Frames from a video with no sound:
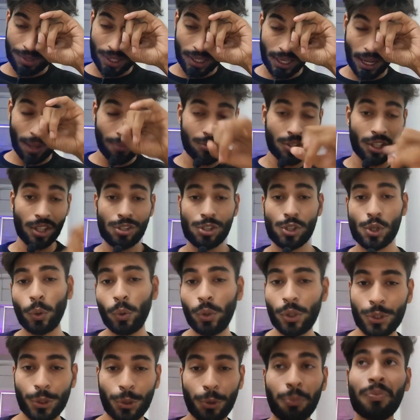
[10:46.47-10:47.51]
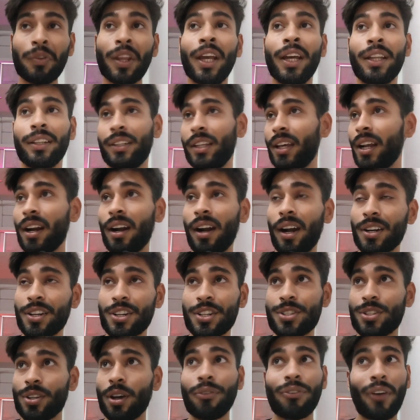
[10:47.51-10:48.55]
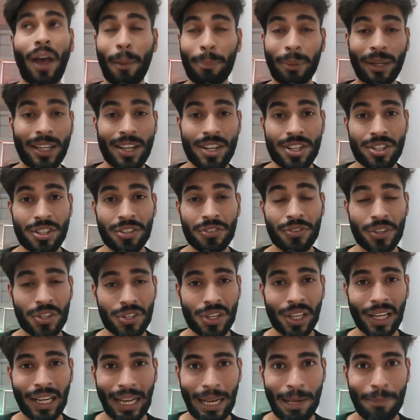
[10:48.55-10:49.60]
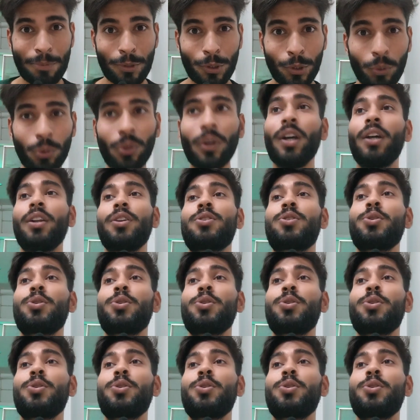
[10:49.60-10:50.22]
As I've just told you, there are hundreds of applications which can help you